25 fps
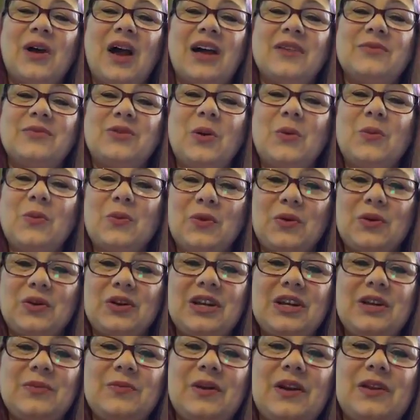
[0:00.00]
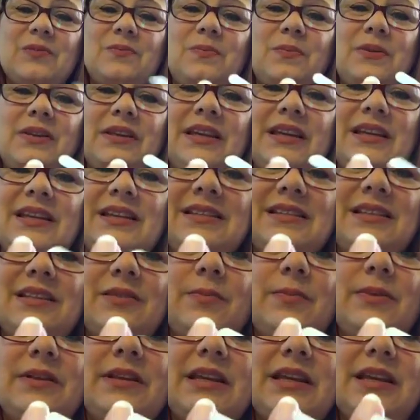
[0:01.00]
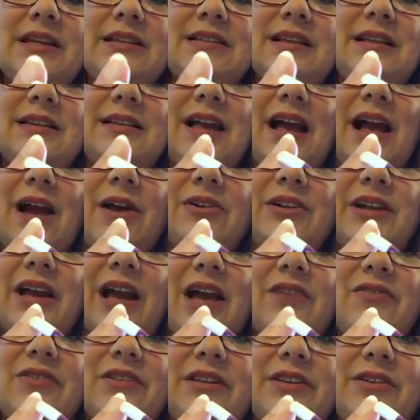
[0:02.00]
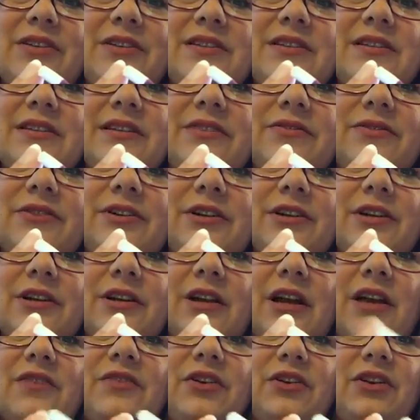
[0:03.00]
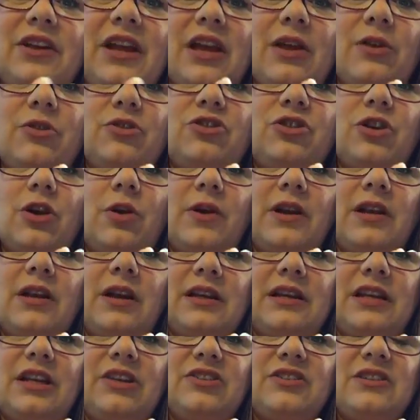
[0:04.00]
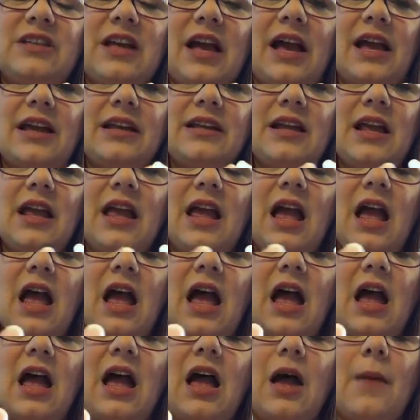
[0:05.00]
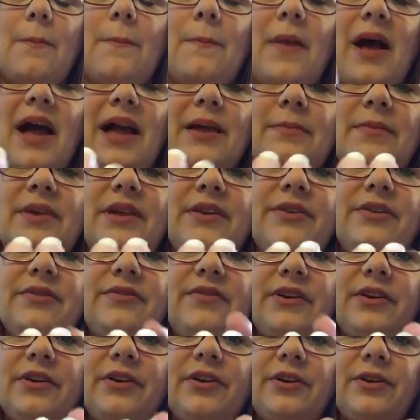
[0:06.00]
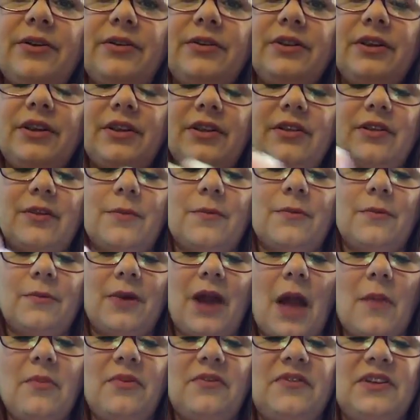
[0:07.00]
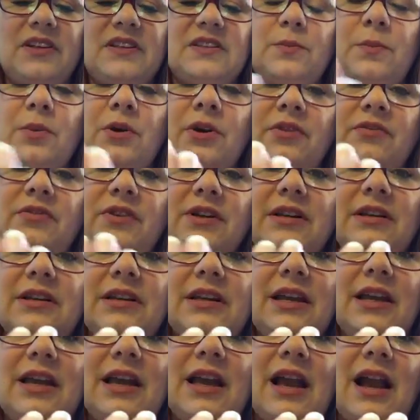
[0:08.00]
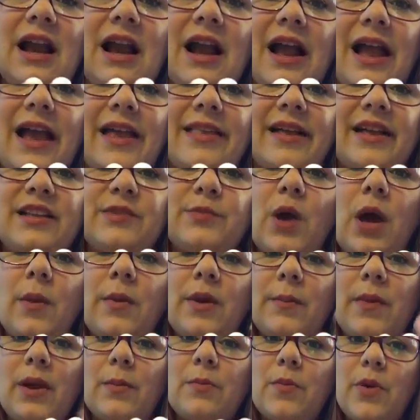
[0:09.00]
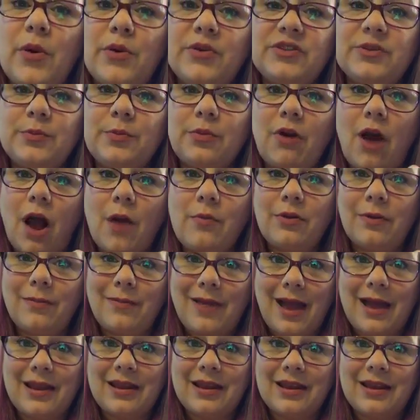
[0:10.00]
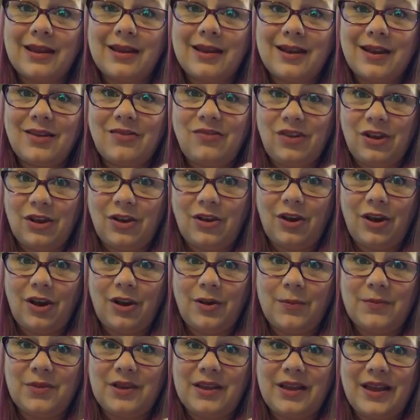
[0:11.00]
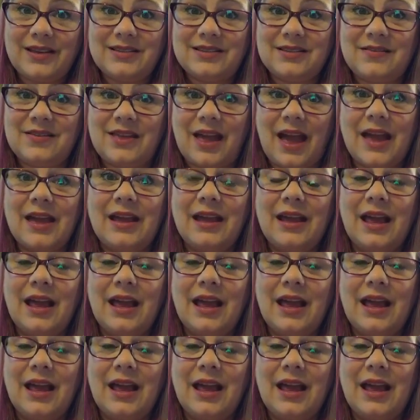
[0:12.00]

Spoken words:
Don't worry, but please allow to have a little sliver of your nail showing on each side. My middle finger, the wrap fits perfectly, and that's probably my most problematic finger because of that.